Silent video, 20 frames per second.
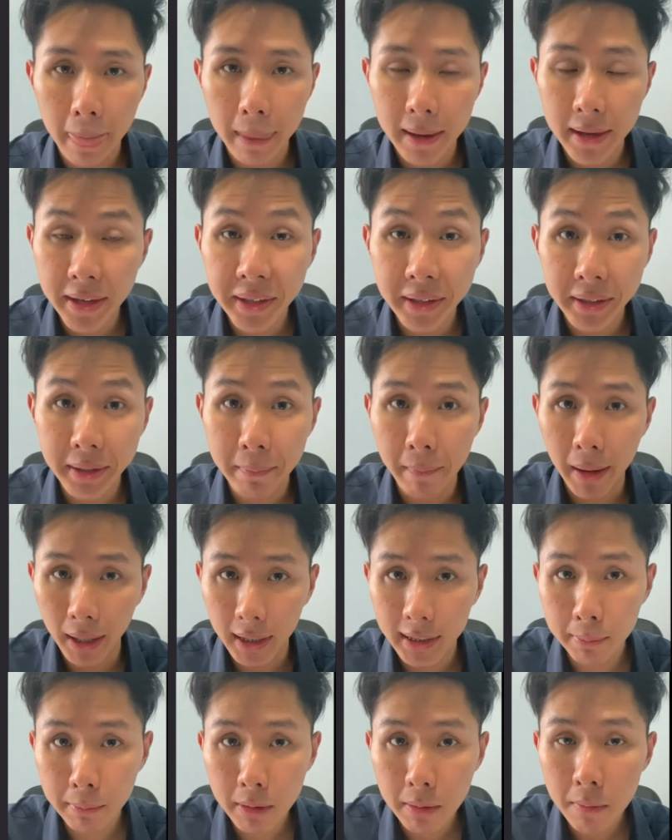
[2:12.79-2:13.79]
either the
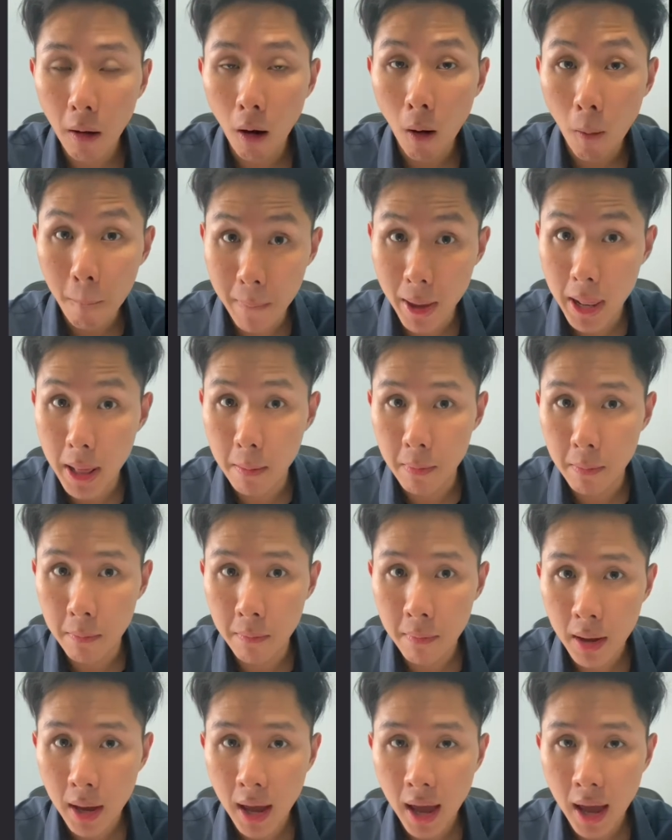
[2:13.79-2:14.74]
maximum or minimum.